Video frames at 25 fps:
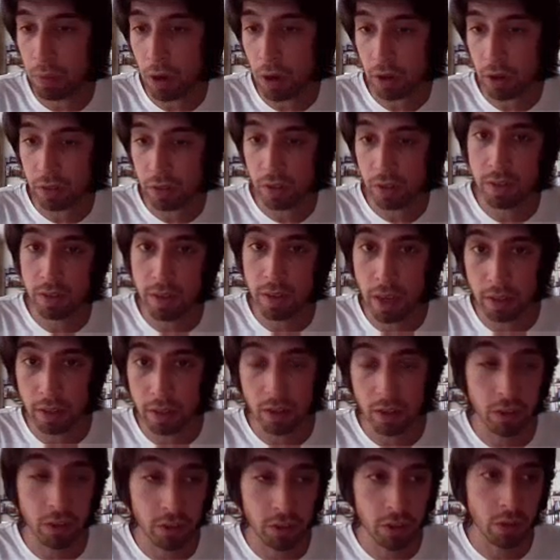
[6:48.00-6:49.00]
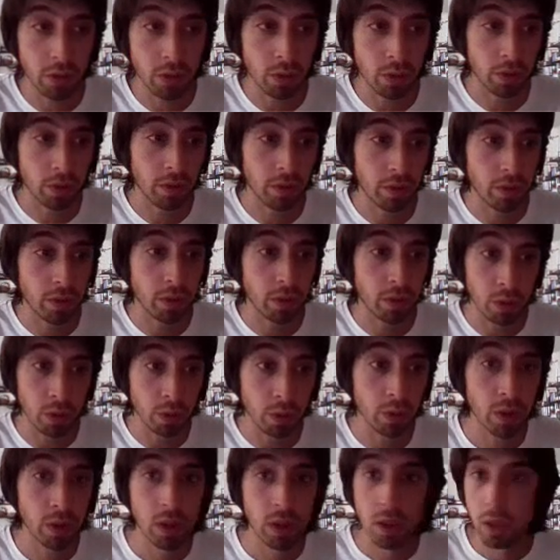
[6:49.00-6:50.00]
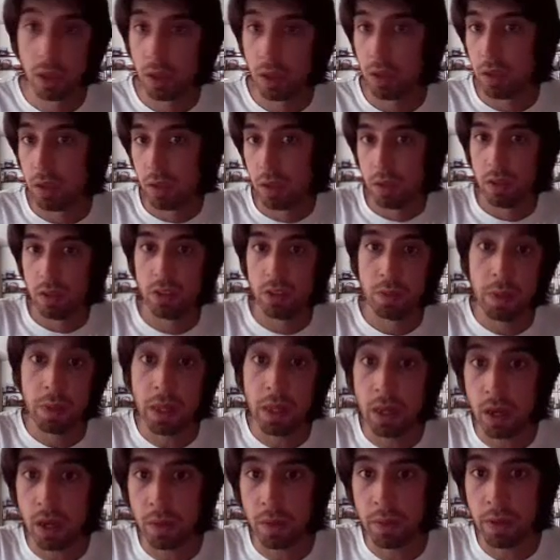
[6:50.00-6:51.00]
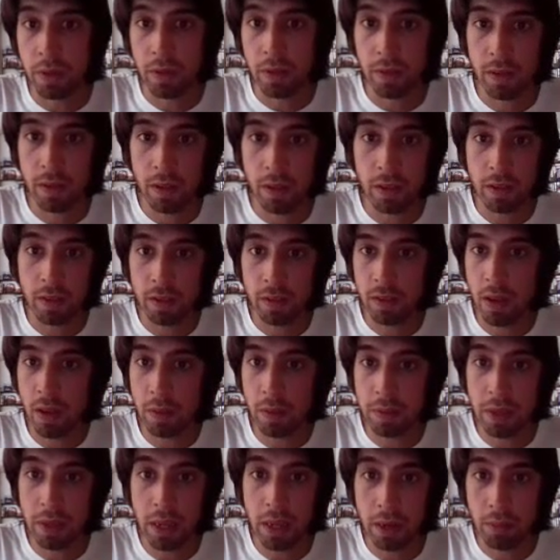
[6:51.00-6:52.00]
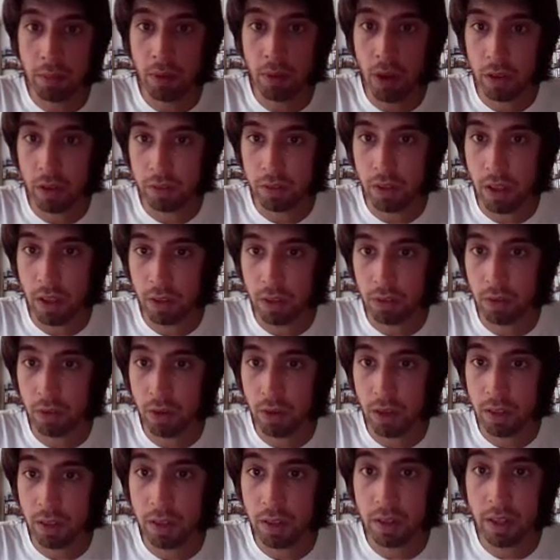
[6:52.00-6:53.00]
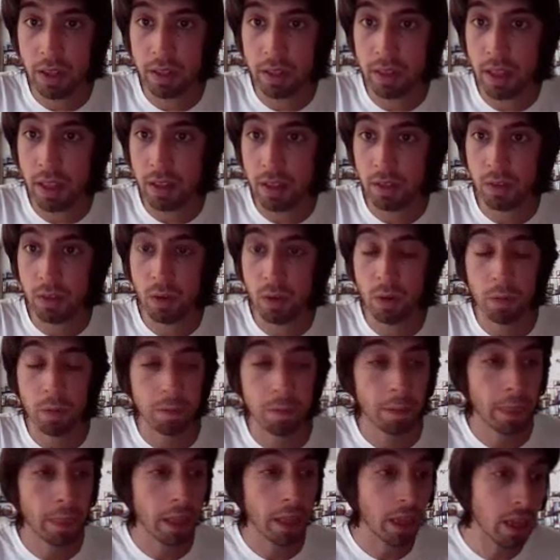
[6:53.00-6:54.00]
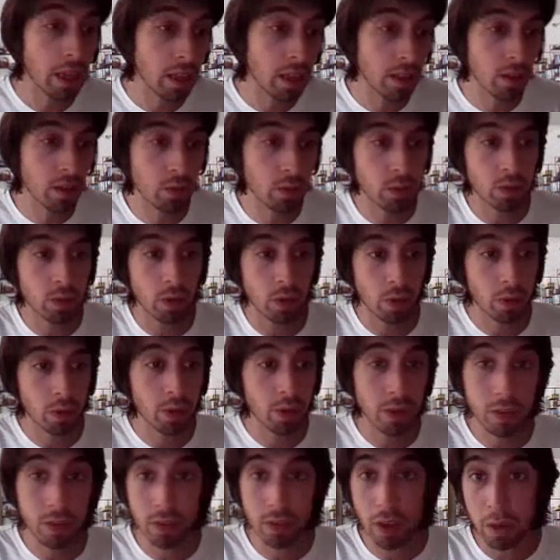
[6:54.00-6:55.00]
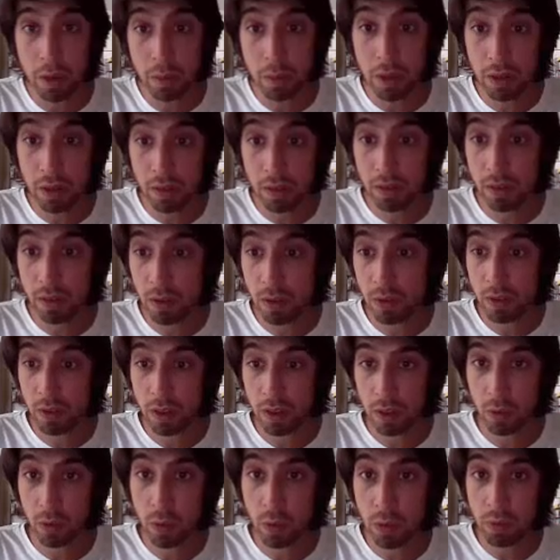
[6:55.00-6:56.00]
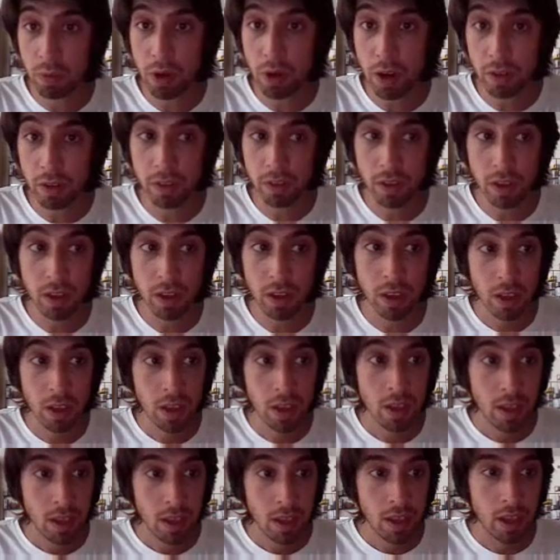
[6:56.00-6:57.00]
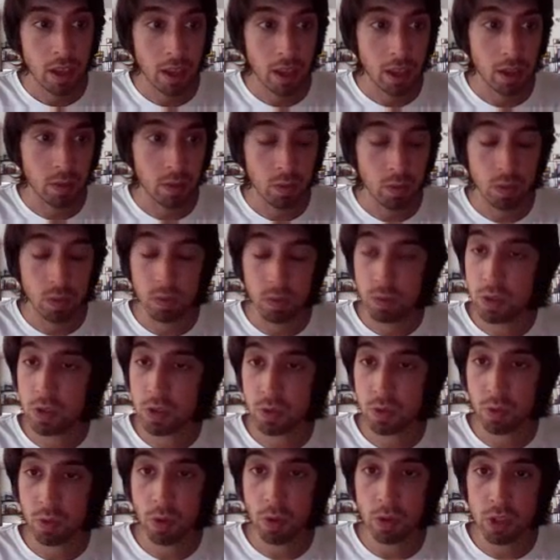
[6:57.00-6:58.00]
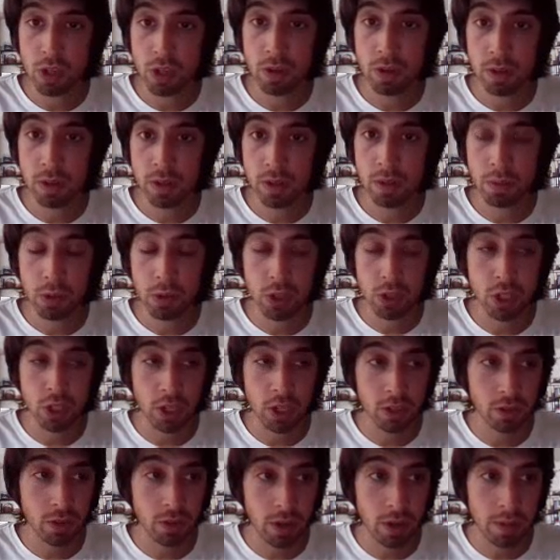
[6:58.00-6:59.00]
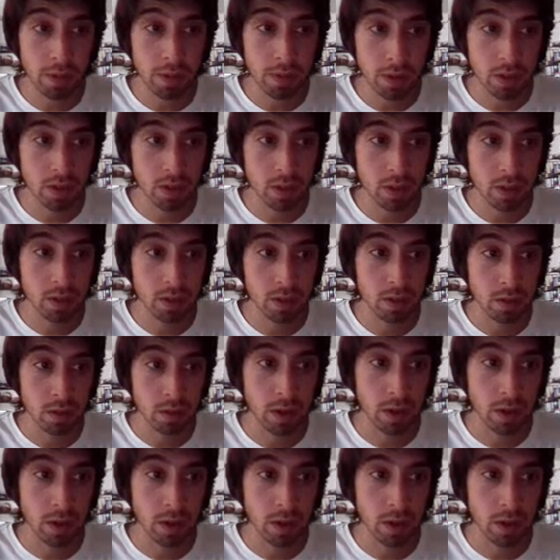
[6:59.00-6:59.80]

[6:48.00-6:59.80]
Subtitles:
web proxy technology in order to speed up its updating process or anything like that. So again, this was our third assignment using the SQUID proxy, and we just wrote simple shell scripts